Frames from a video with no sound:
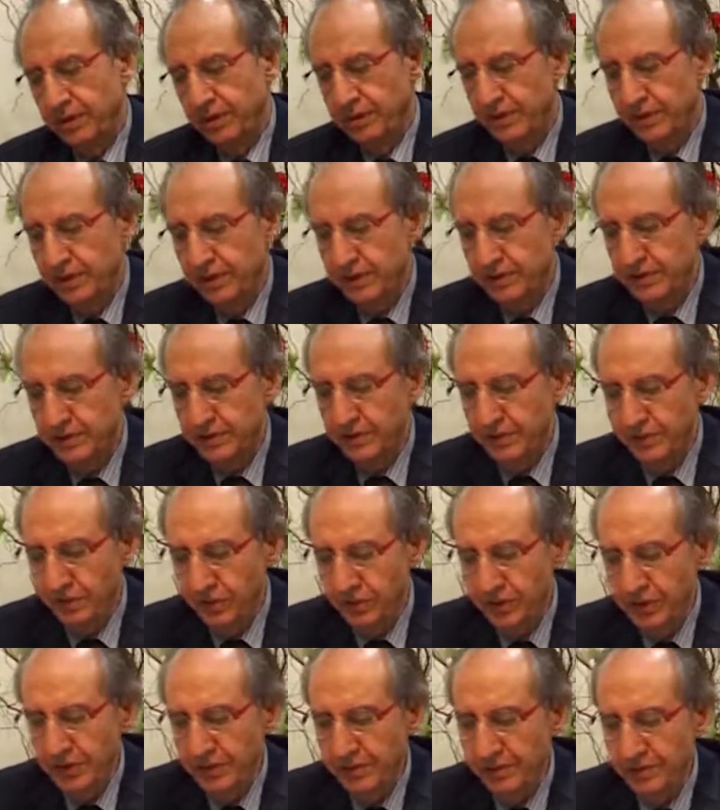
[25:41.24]
these
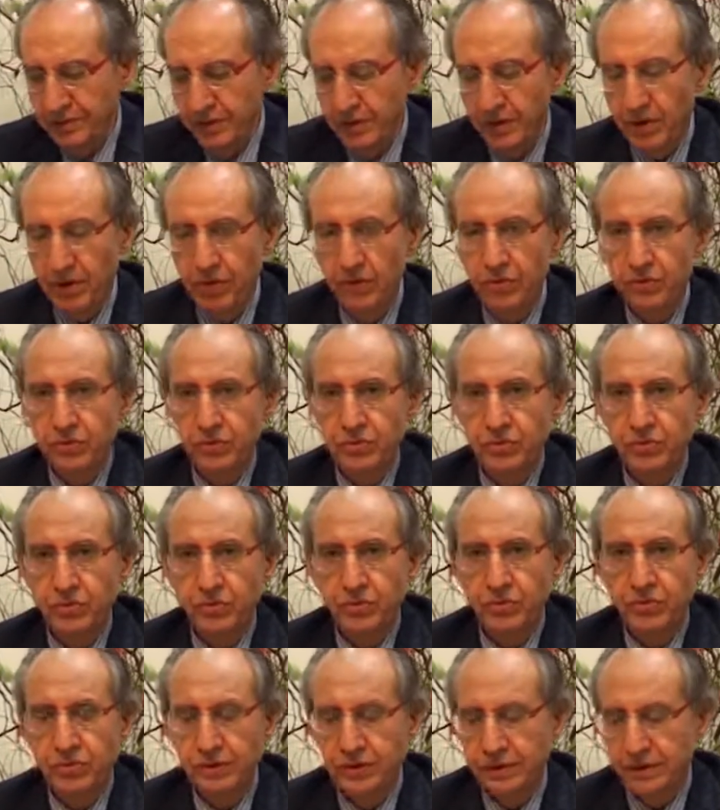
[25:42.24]
three belong
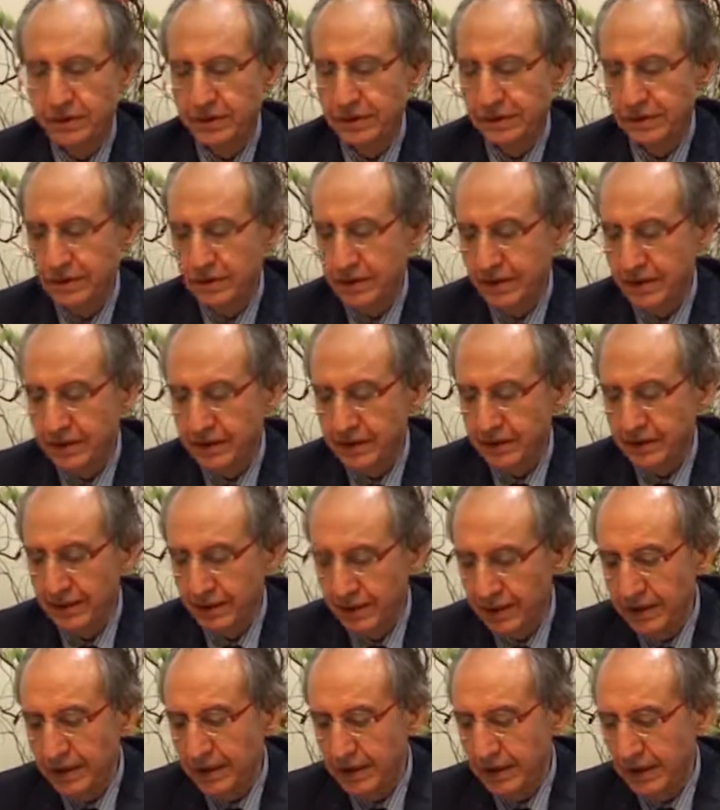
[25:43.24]
to the
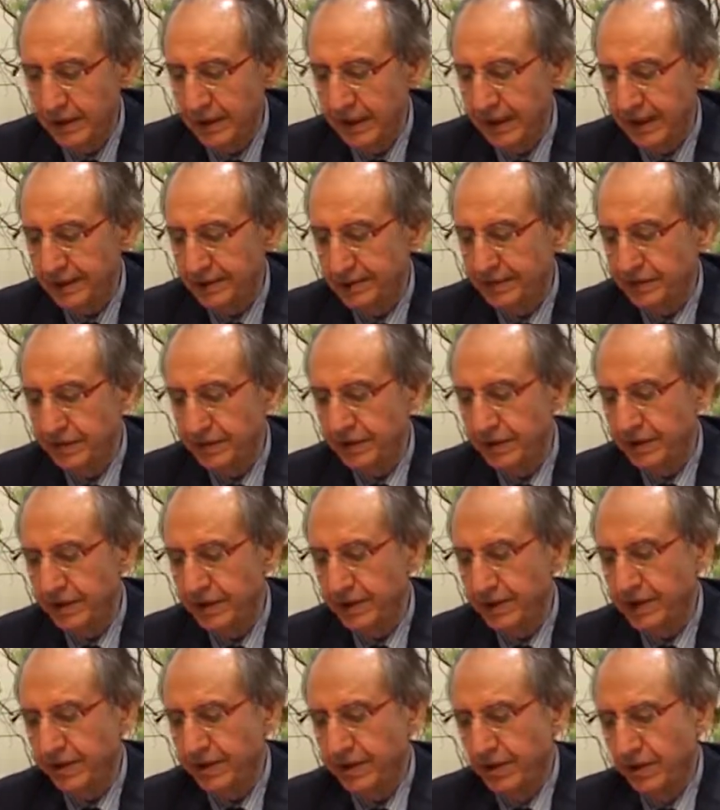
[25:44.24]
qat'iyya
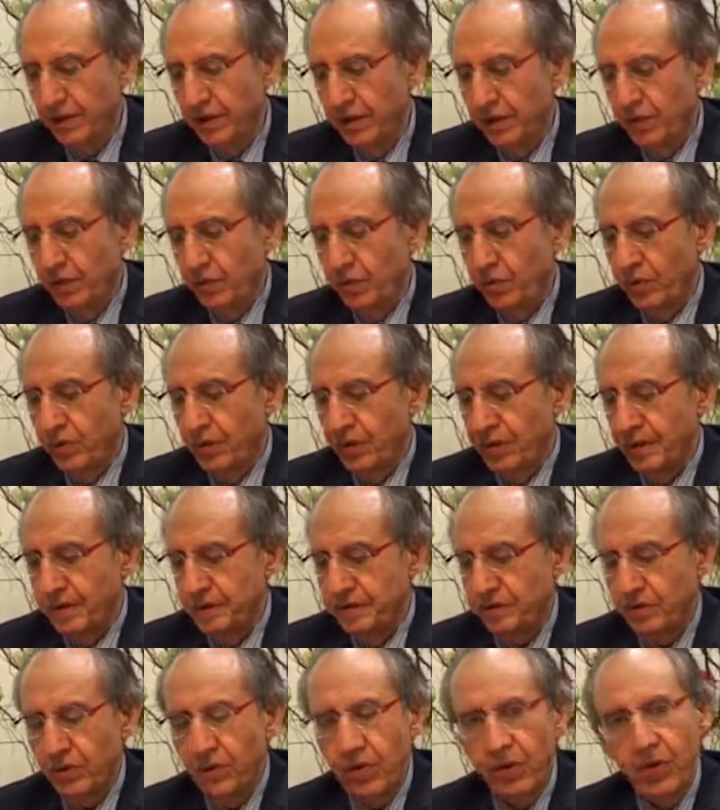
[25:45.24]
category,
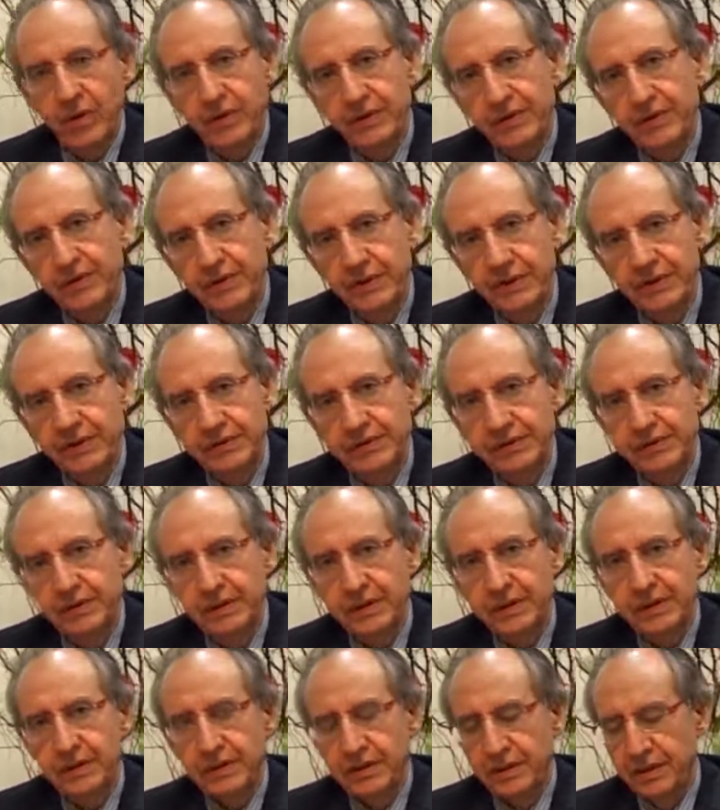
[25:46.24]
whereas all the rest
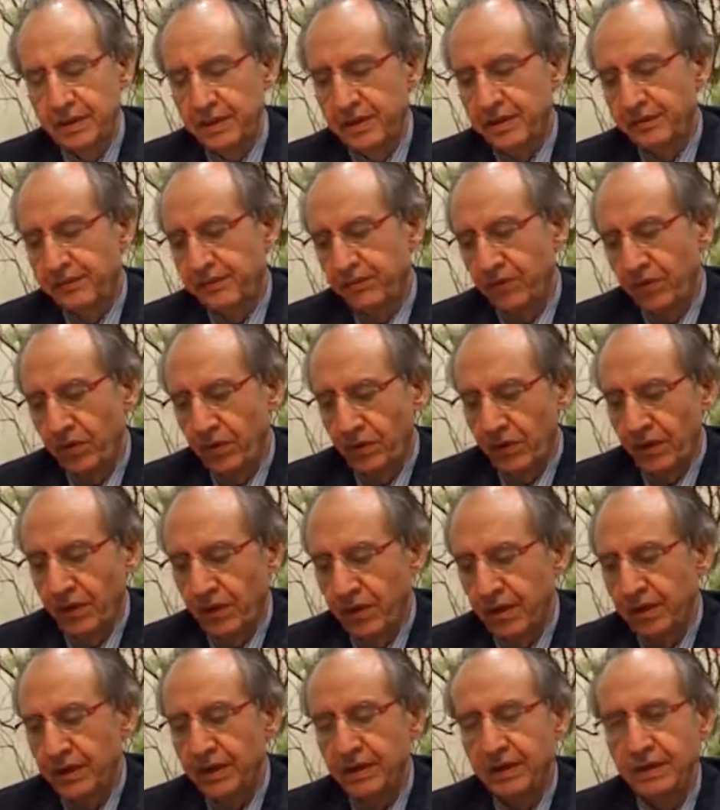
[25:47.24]
they
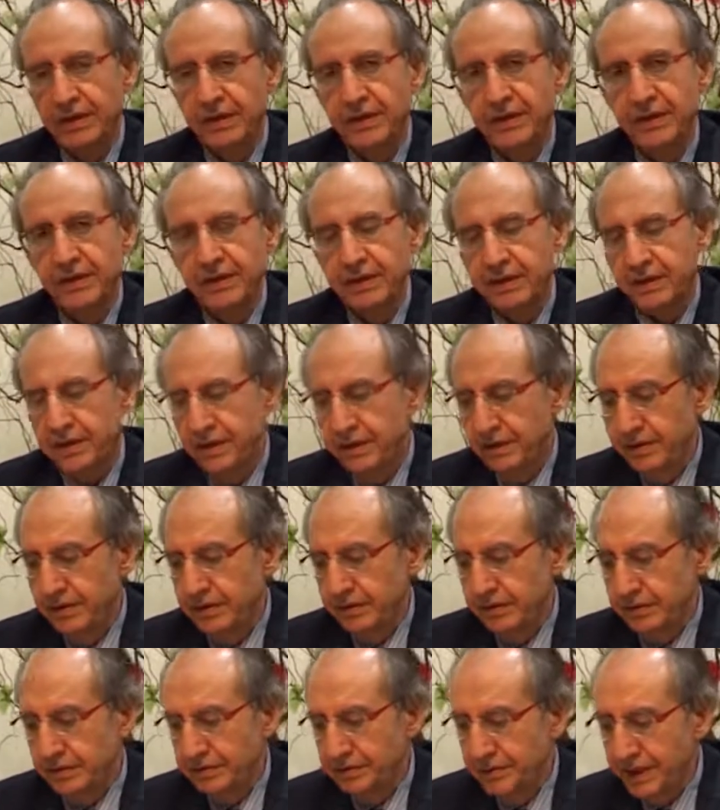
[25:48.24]
fall under
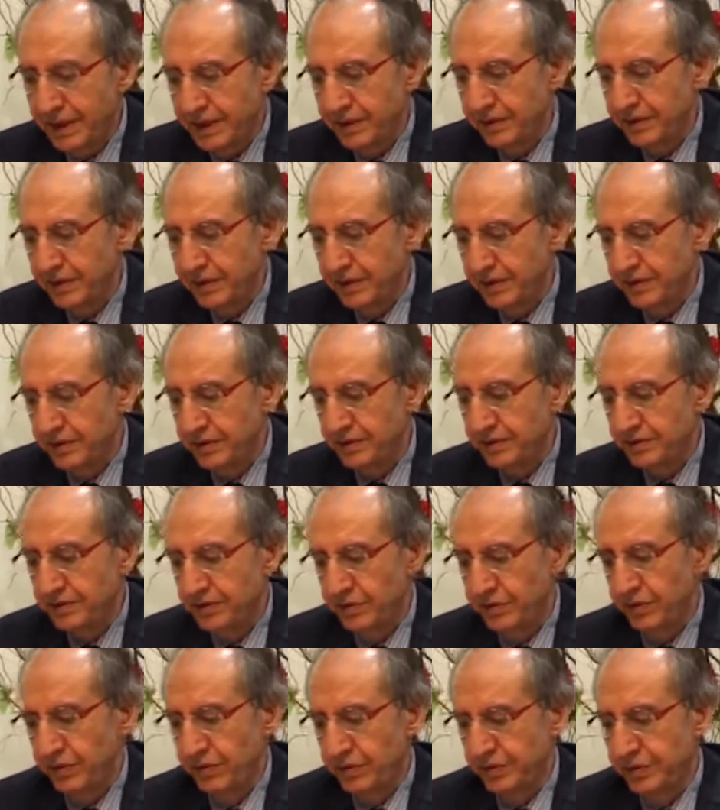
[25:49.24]
speculative
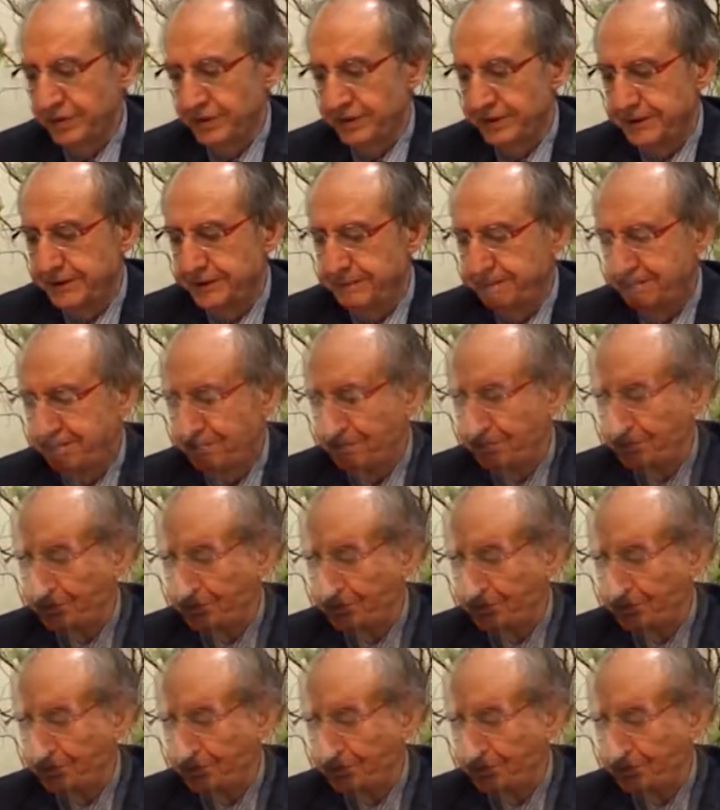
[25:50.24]
sources.